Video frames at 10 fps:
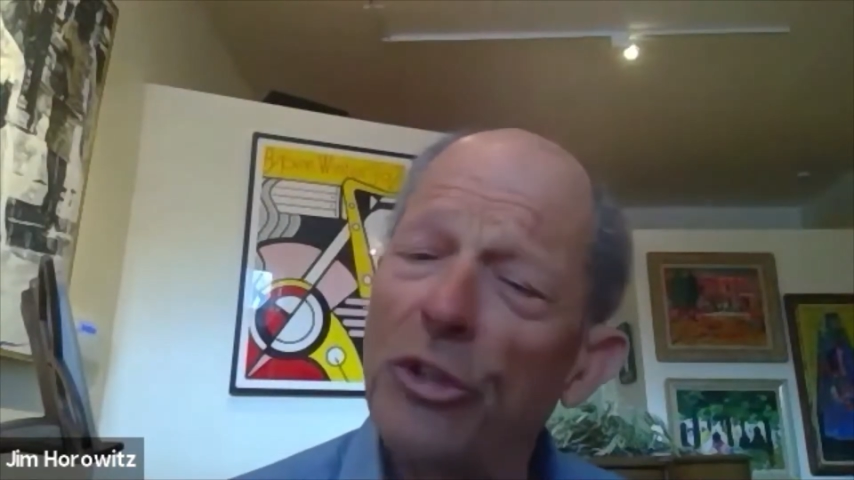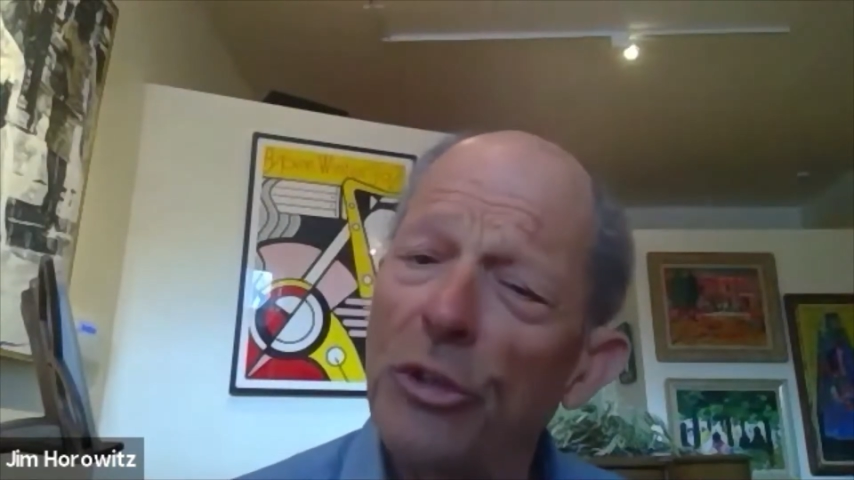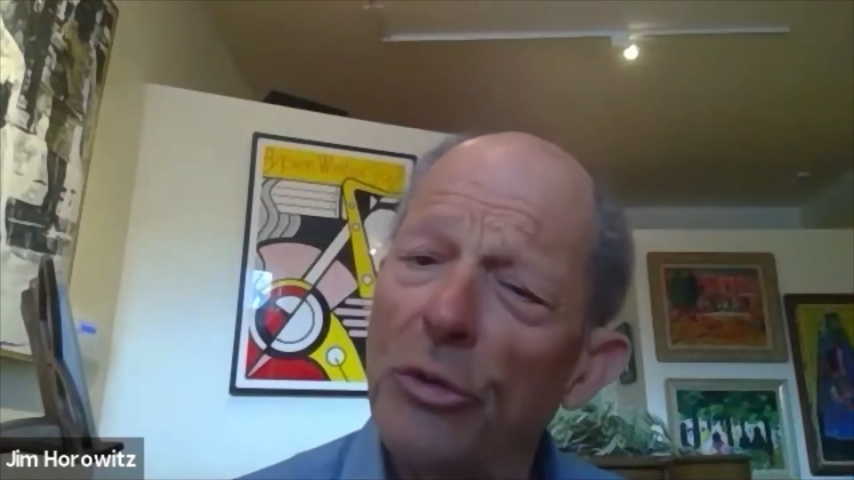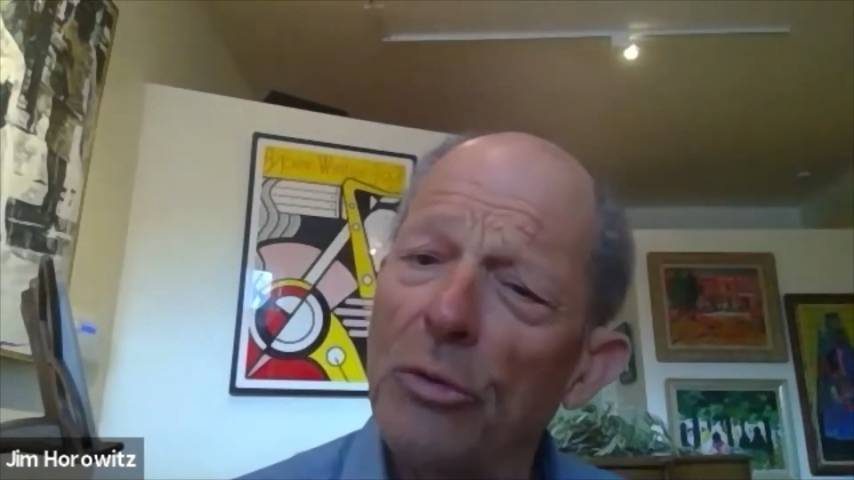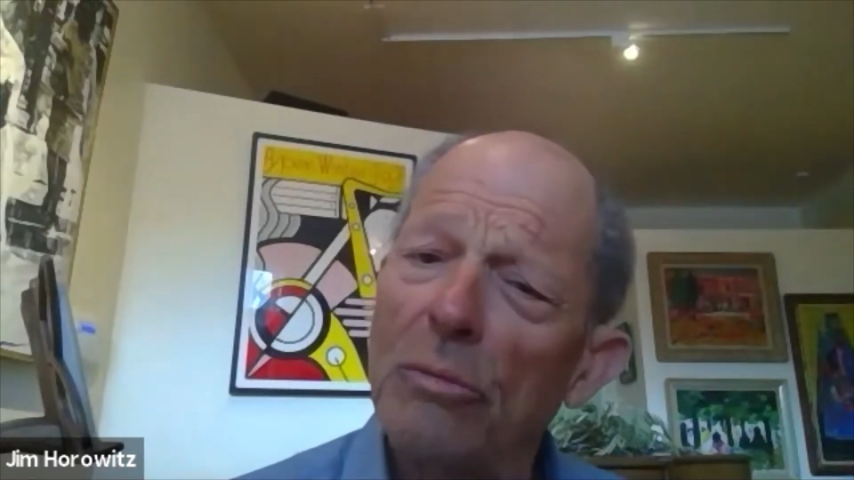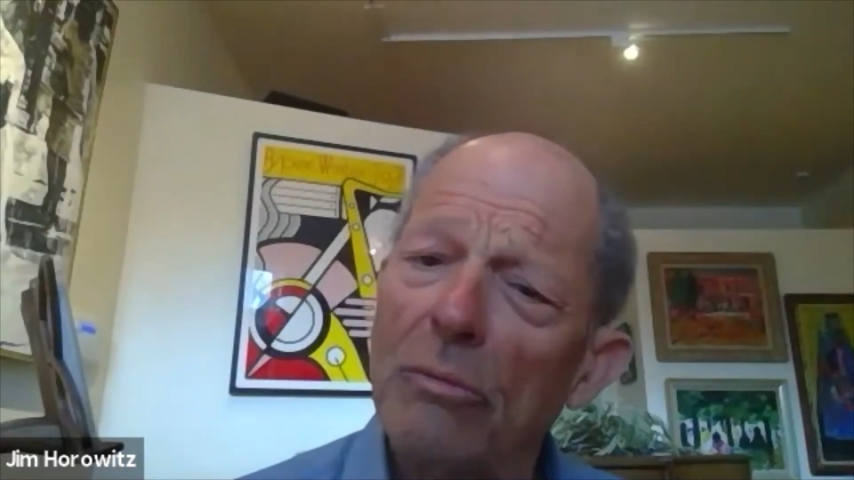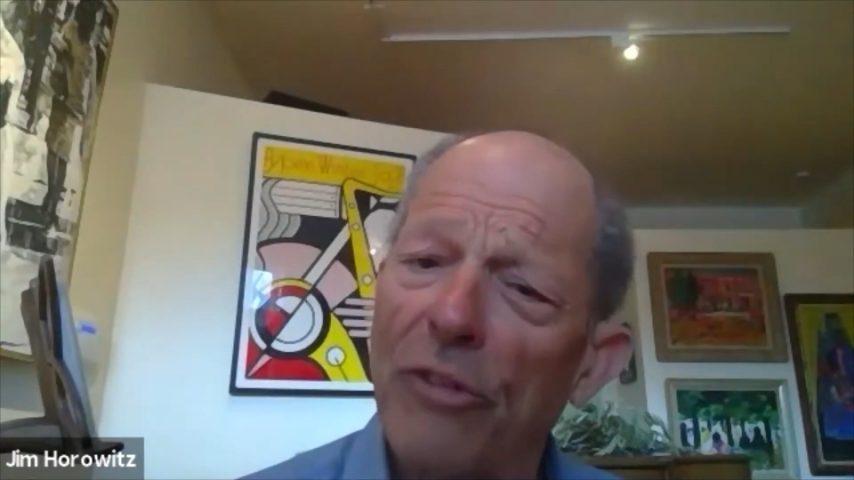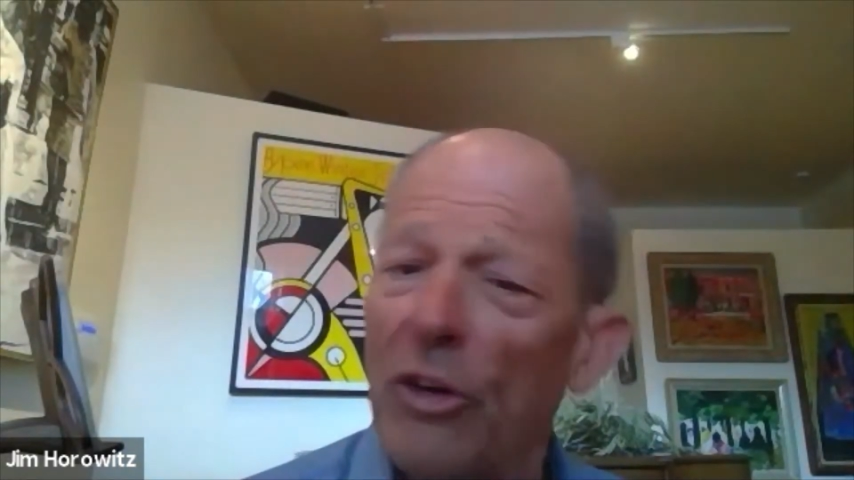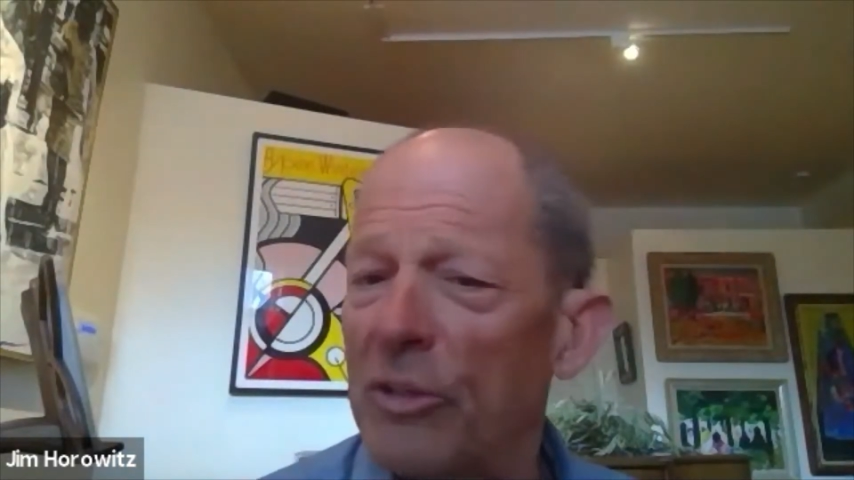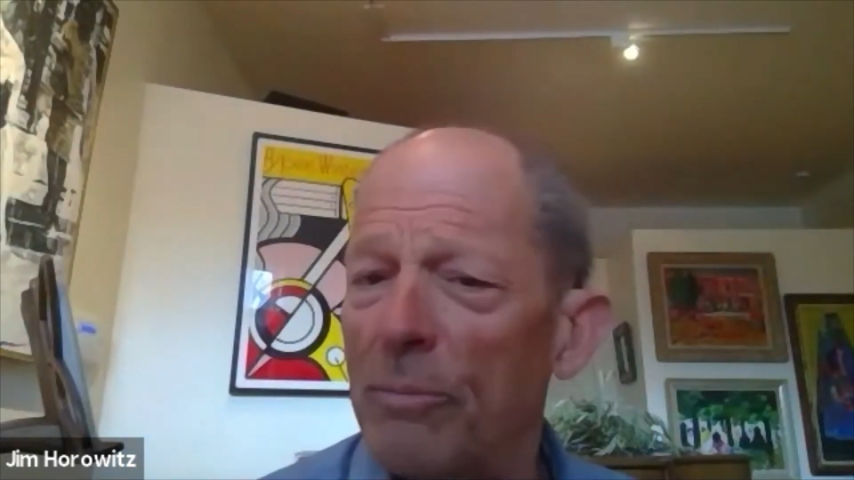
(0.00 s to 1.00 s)
two
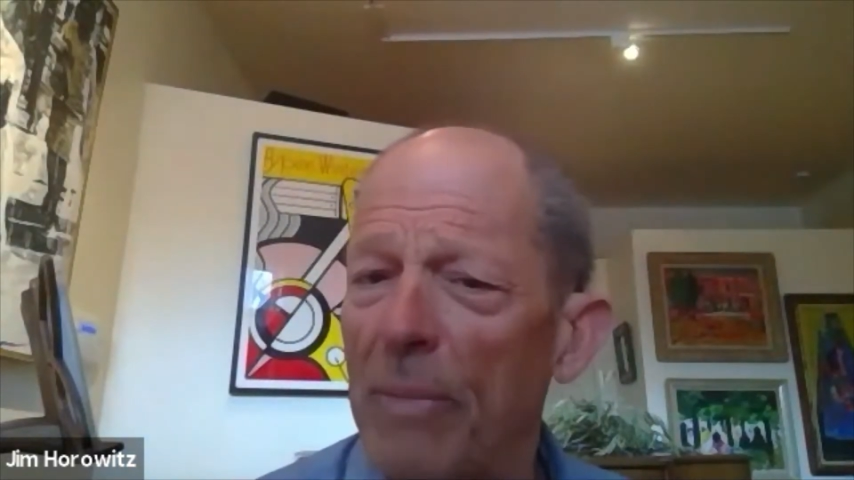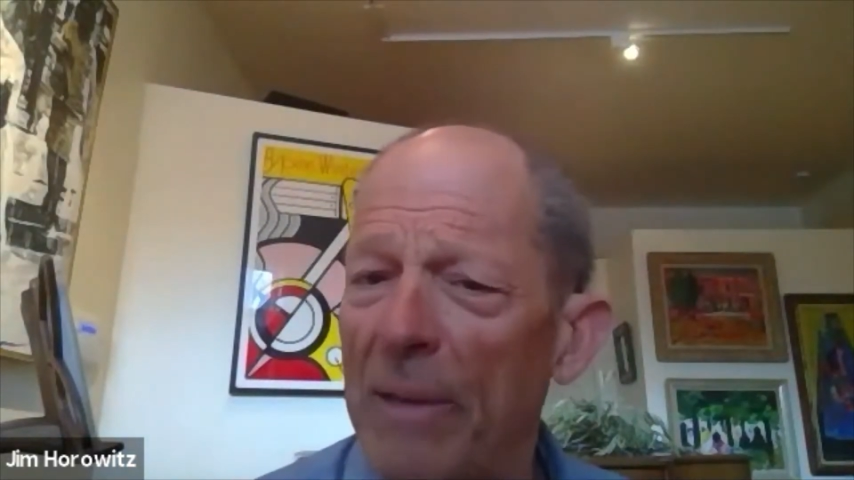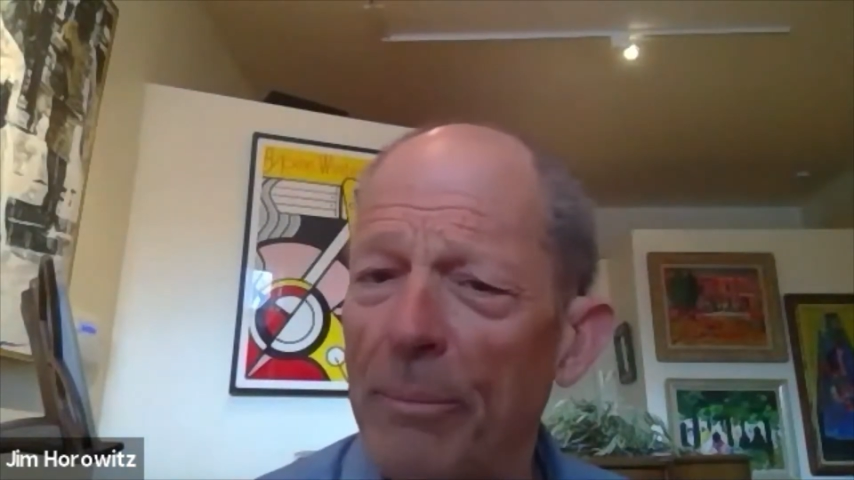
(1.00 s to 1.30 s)
first